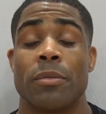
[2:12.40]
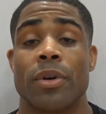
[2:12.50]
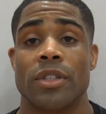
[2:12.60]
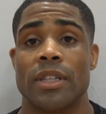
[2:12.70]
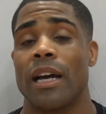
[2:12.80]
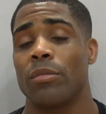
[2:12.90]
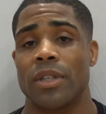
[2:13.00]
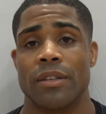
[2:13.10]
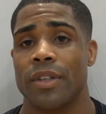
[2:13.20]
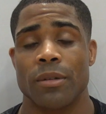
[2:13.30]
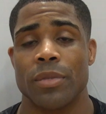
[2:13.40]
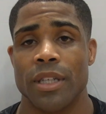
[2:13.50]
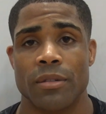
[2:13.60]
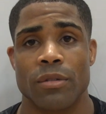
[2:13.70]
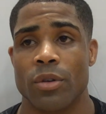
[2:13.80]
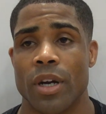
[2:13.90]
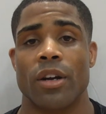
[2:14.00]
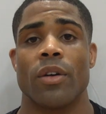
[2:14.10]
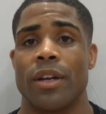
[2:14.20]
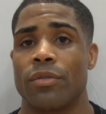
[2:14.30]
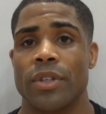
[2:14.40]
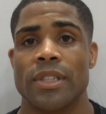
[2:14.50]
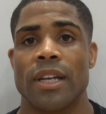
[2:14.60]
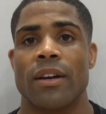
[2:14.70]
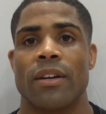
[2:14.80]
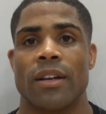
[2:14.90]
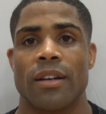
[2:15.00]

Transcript: Me, personally, I believe it could be Greco and freestyle.